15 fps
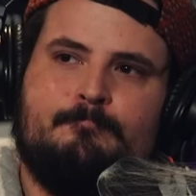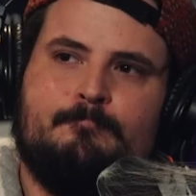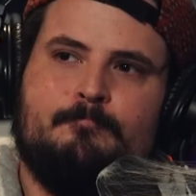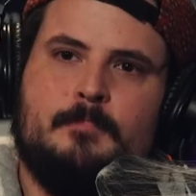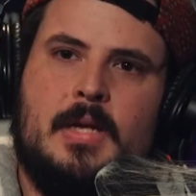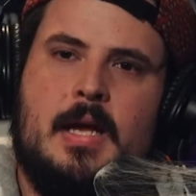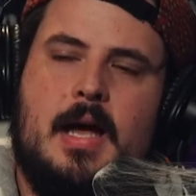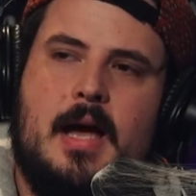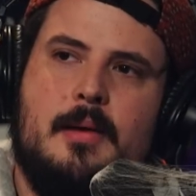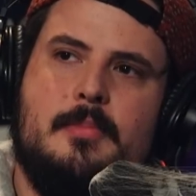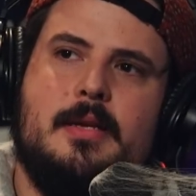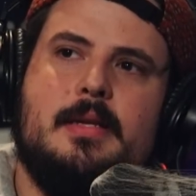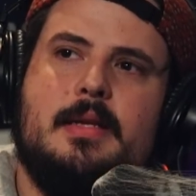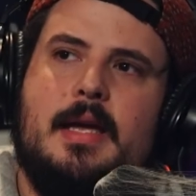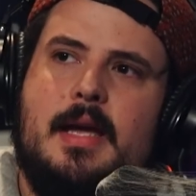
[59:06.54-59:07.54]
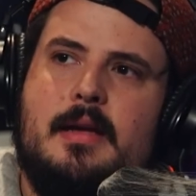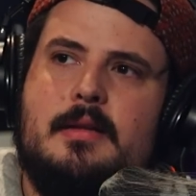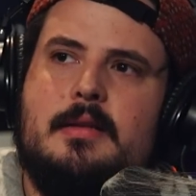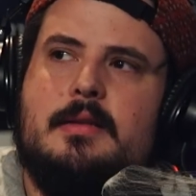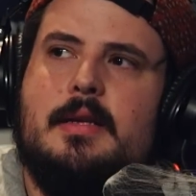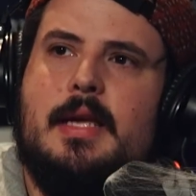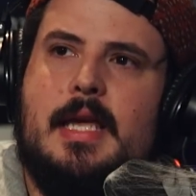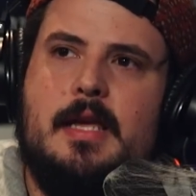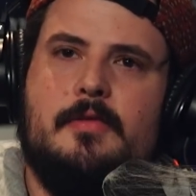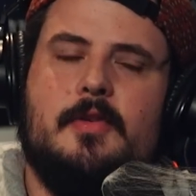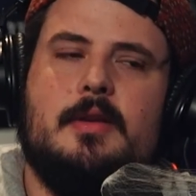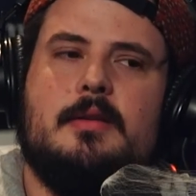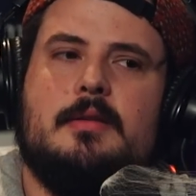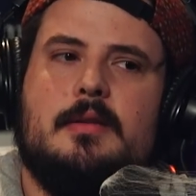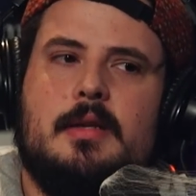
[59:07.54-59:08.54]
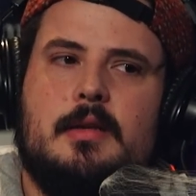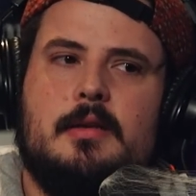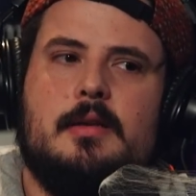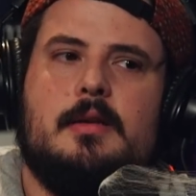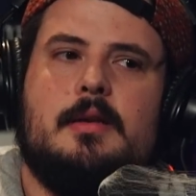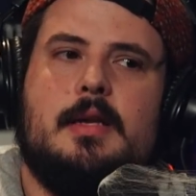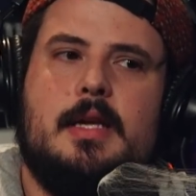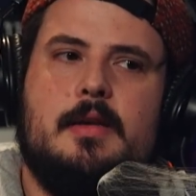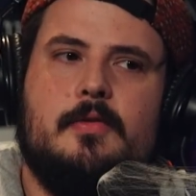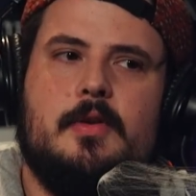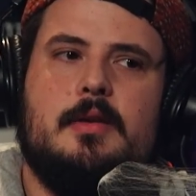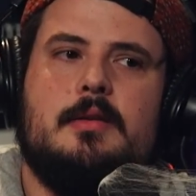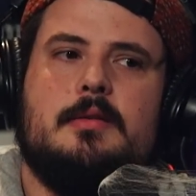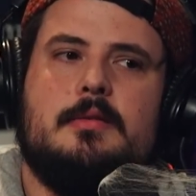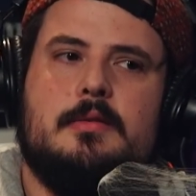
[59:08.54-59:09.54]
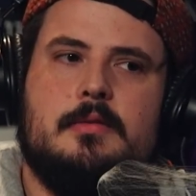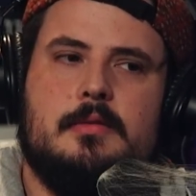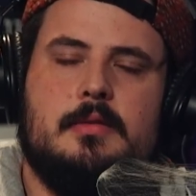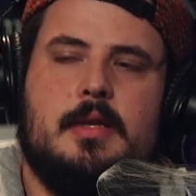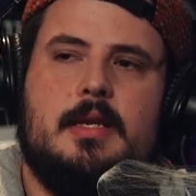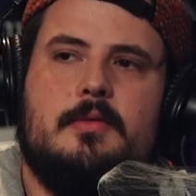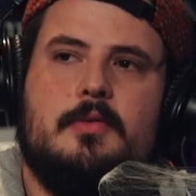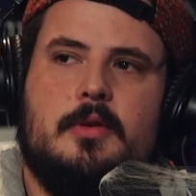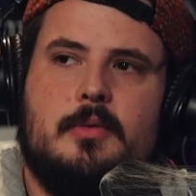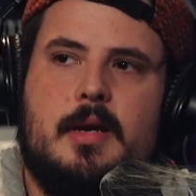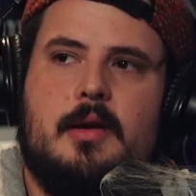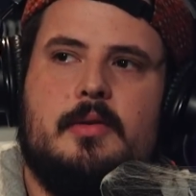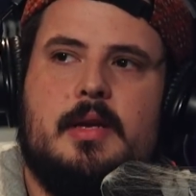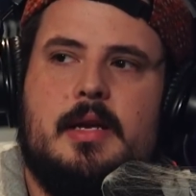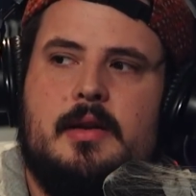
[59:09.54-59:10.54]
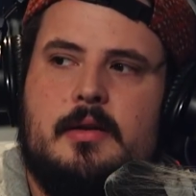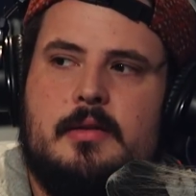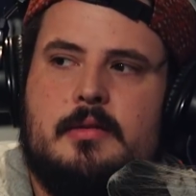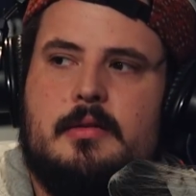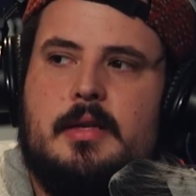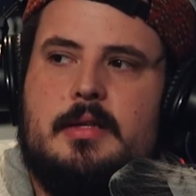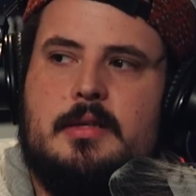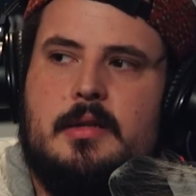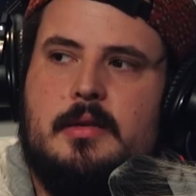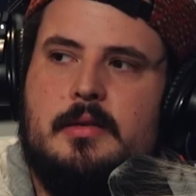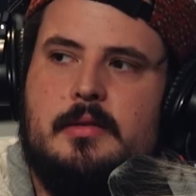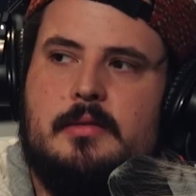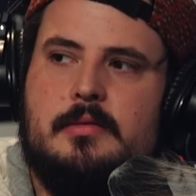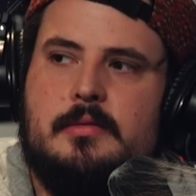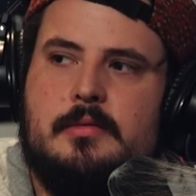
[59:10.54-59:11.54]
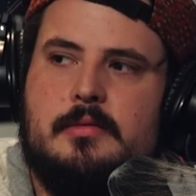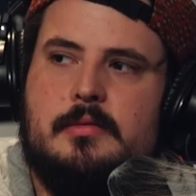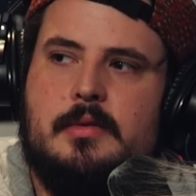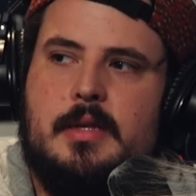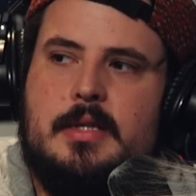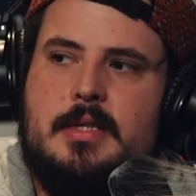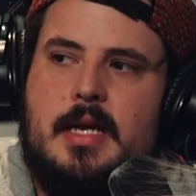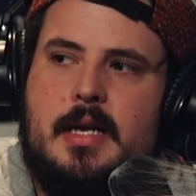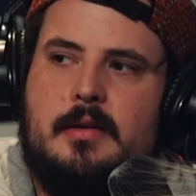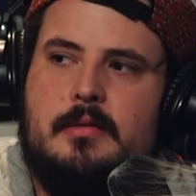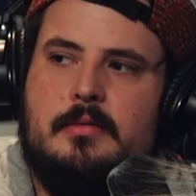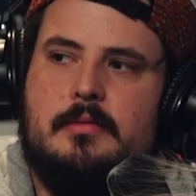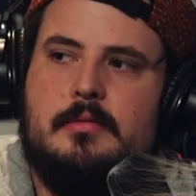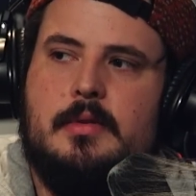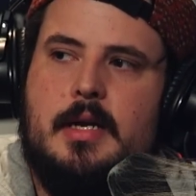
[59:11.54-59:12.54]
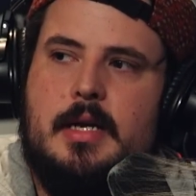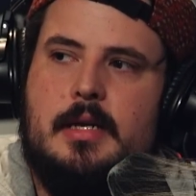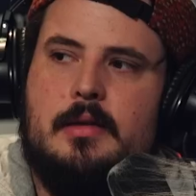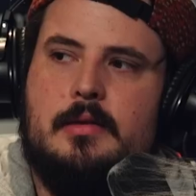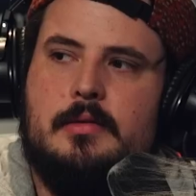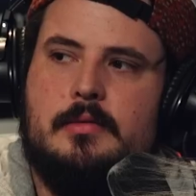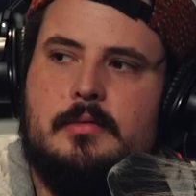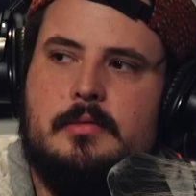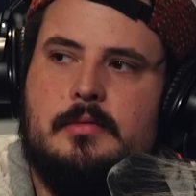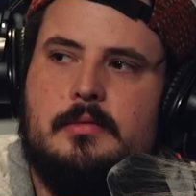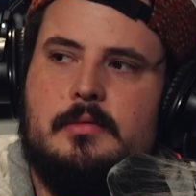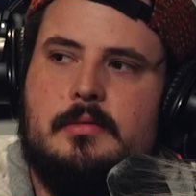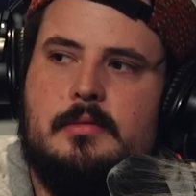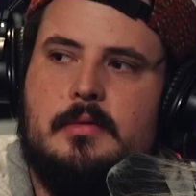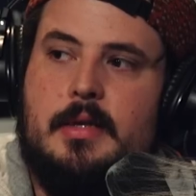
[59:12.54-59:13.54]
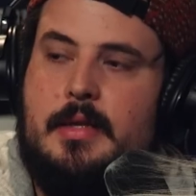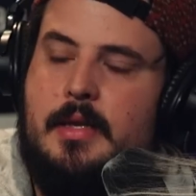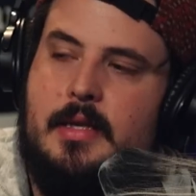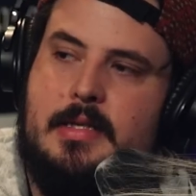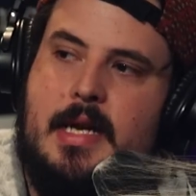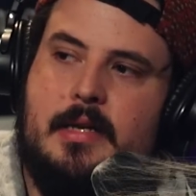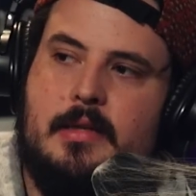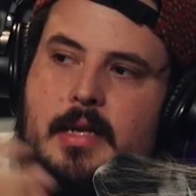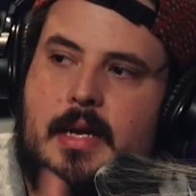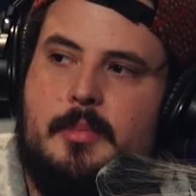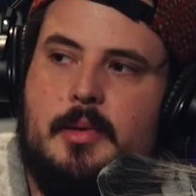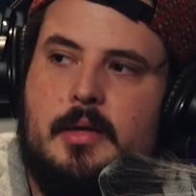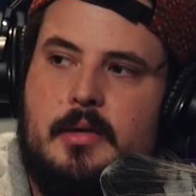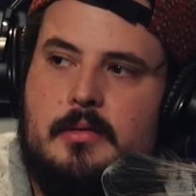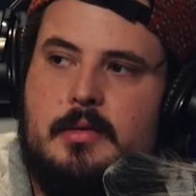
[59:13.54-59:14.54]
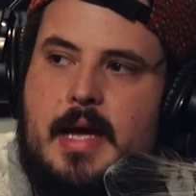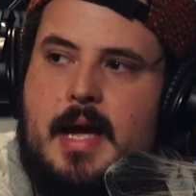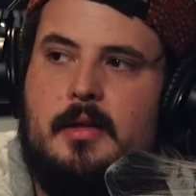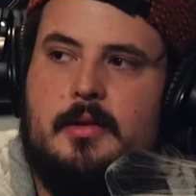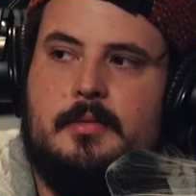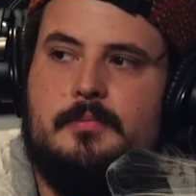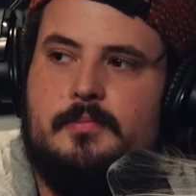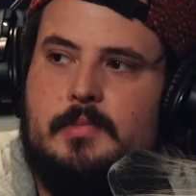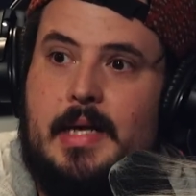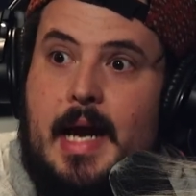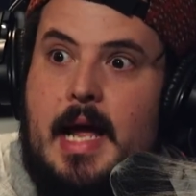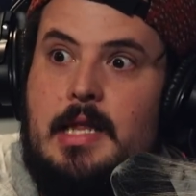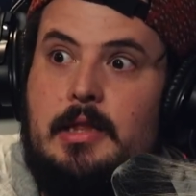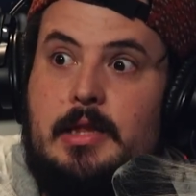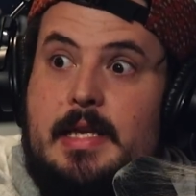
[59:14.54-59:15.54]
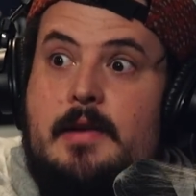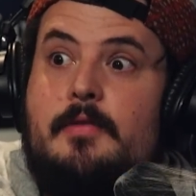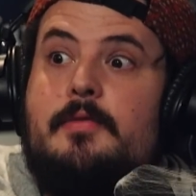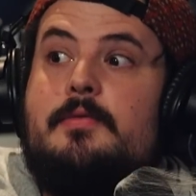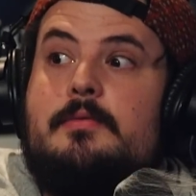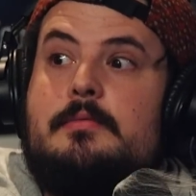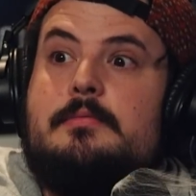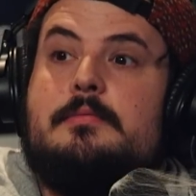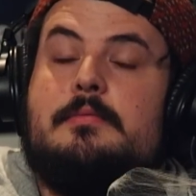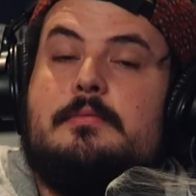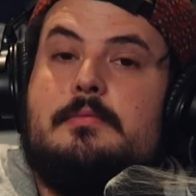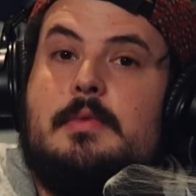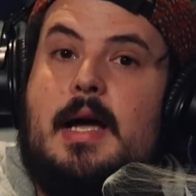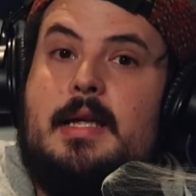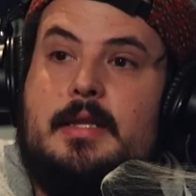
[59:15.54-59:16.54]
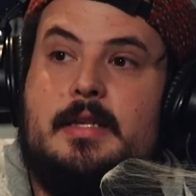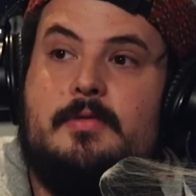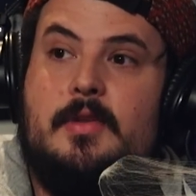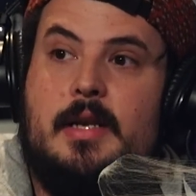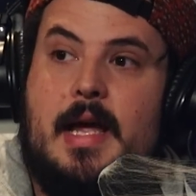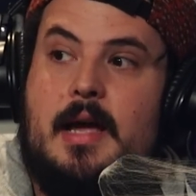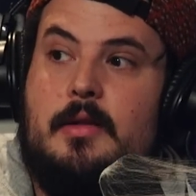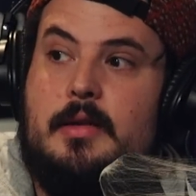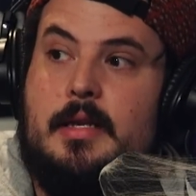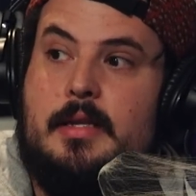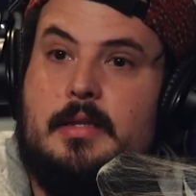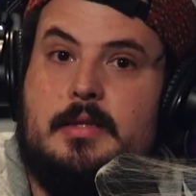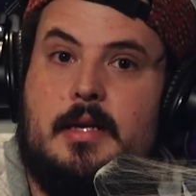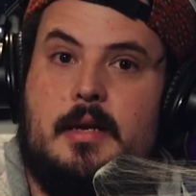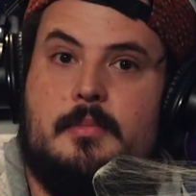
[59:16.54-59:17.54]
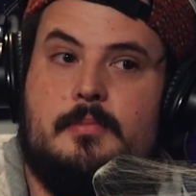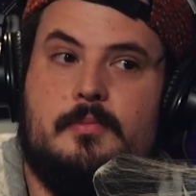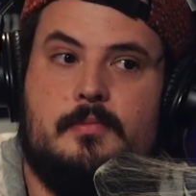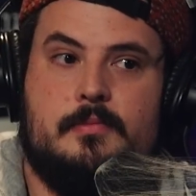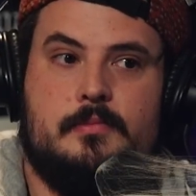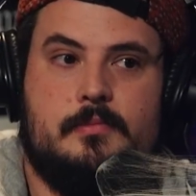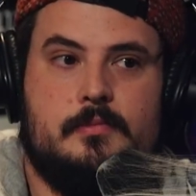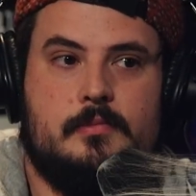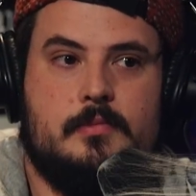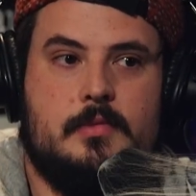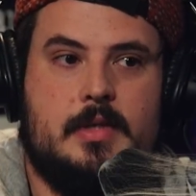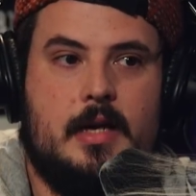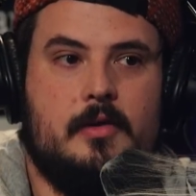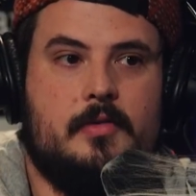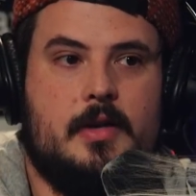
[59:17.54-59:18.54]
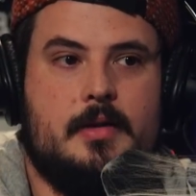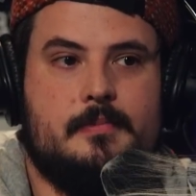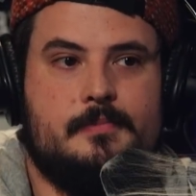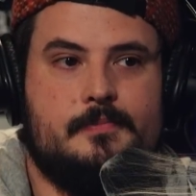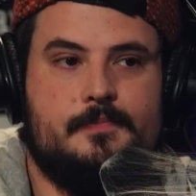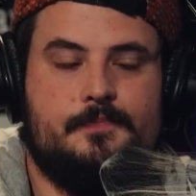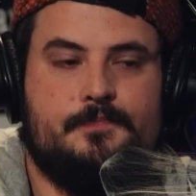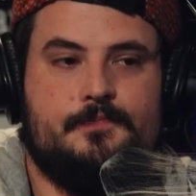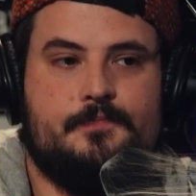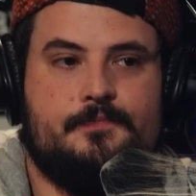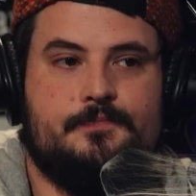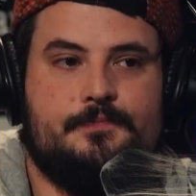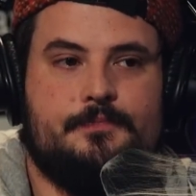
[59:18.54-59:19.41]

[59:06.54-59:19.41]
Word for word: Well, because they're, I mean, yeah, they're willing to even, die for it. We said it even, earlier. Even around here, it's a it's gotten kind of like the attack that happened in Allen. Like I lived I lived in Allen at the horrible. time. Horrible. Terrifying. Wow. Horrible